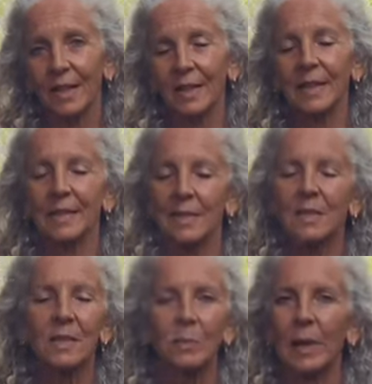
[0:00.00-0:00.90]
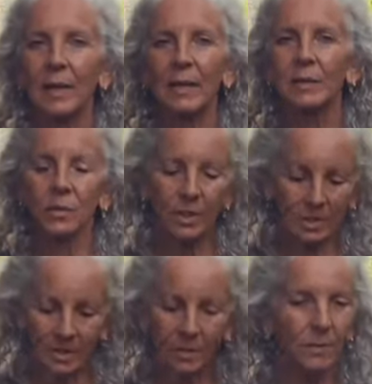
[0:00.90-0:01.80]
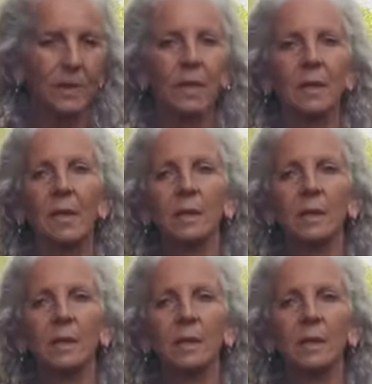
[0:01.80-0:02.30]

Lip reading: and that this is about energy, it's not really,